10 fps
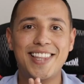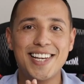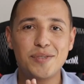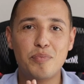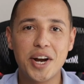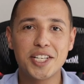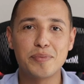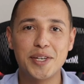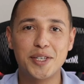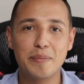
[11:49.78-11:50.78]
This brings
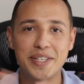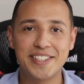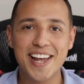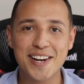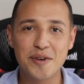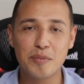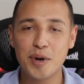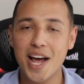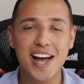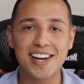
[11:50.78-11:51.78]
me to mistake number
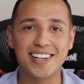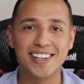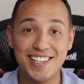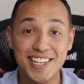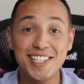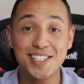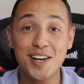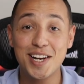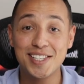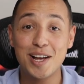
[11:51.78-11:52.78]
9. And this is
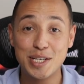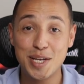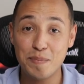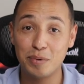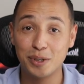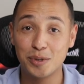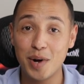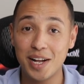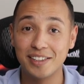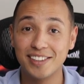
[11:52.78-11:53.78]
gonna sound simple as
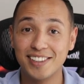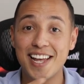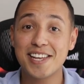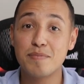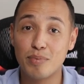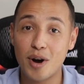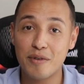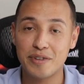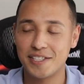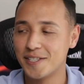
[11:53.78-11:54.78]
well. Taking
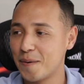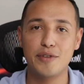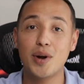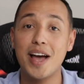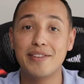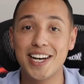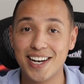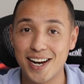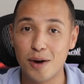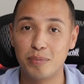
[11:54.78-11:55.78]
profits. If you don't have an in
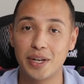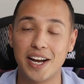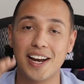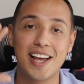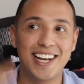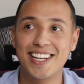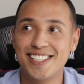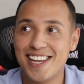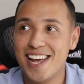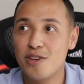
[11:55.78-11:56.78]
and out plan, and
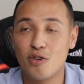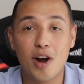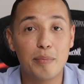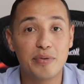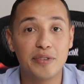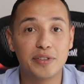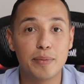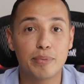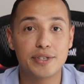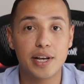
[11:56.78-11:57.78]
let's say you're up
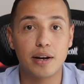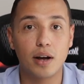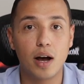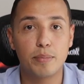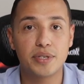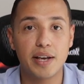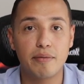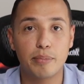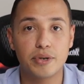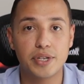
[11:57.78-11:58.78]
15%, up
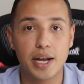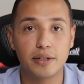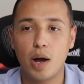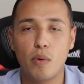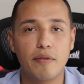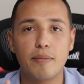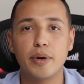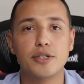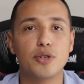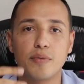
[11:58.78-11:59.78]
7%, however
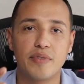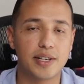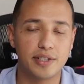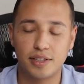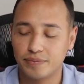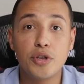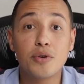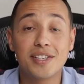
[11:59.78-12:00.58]
much you invested, what you